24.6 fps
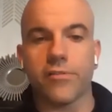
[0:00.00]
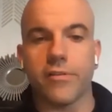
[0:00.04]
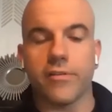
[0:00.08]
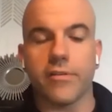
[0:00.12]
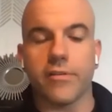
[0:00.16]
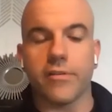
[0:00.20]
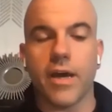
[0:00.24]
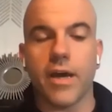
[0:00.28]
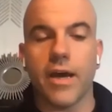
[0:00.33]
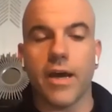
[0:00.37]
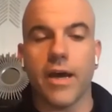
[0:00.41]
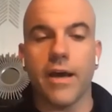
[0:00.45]

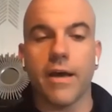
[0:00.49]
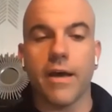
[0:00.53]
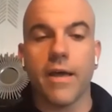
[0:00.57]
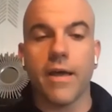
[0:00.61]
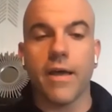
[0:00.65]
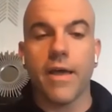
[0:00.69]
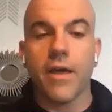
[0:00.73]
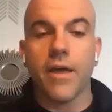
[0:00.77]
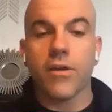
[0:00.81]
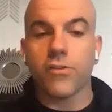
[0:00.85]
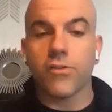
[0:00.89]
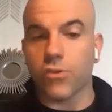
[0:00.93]
and
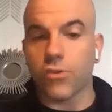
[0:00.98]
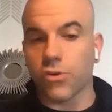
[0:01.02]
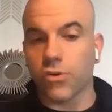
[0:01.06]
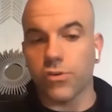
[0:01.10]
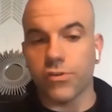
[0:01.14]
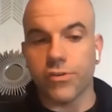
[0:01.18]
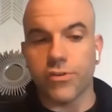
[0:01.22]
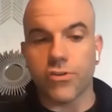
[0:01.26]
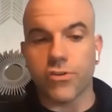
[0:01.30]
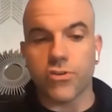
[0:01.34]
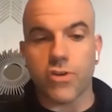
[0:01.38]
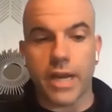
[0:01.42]

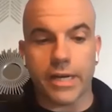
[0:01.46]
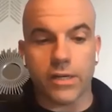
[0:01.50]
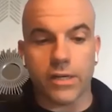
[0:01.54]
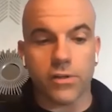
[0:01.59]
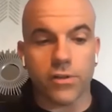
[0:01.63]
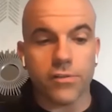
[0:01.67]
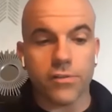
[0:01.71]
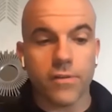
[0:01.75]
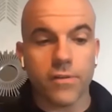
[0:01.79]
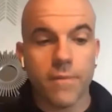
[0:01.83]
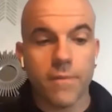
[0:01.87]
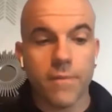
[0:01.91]
circles and
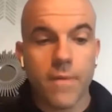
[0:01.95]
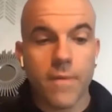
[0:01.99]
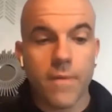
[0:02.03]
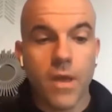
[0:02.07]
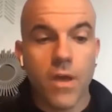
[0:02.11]
triangles.